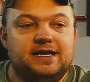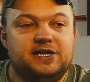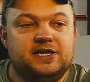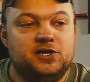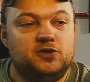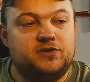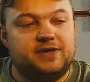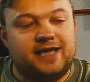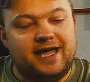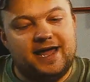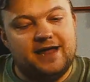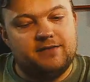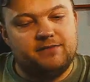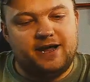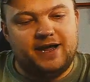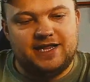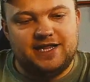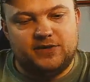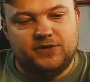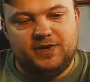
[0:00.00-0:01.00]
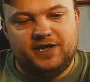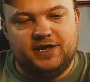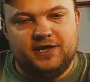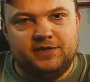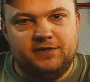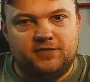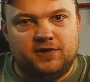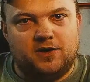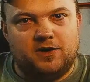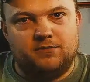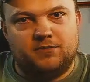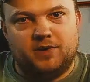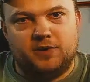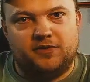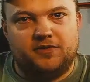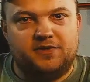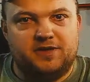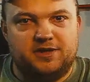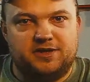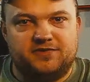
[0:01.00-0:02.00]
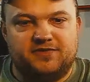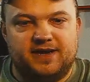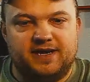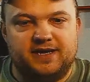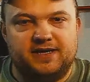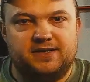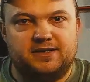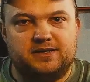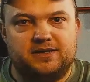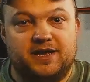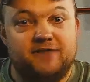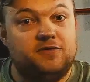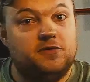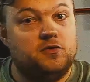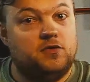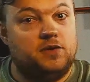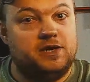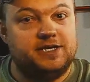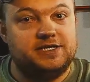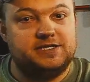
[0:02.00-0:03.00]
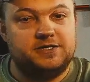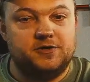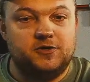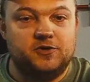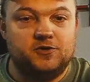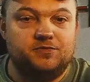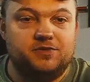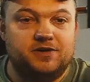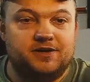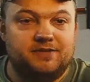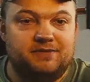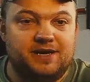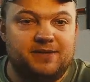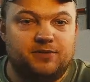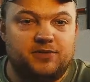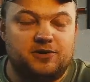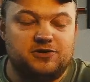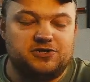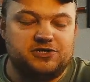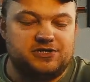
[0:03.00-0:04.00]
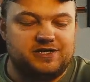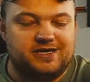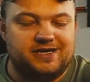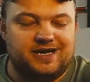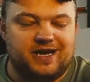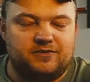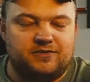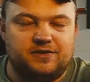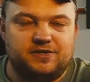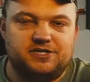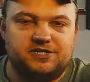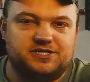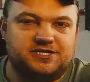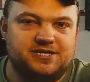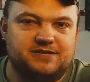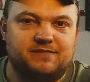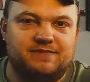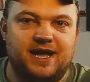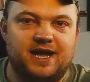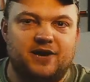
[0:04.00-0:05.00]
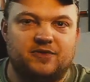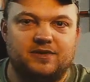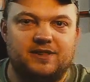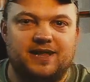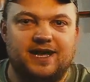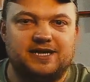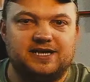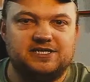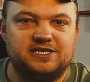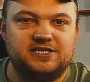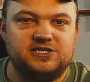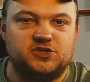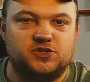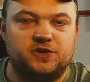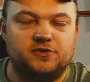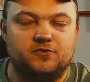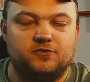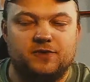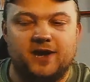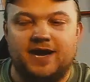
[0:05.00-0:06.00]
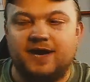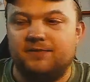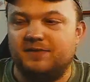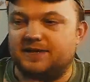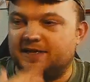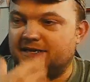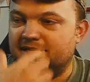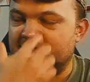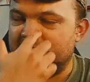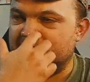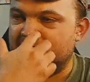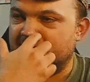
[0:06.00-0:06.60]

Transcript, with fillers: You can melee weave on both of these fights if you wanted to, but me personally, I'd rather just sit back, relax, and enjoy the ride, because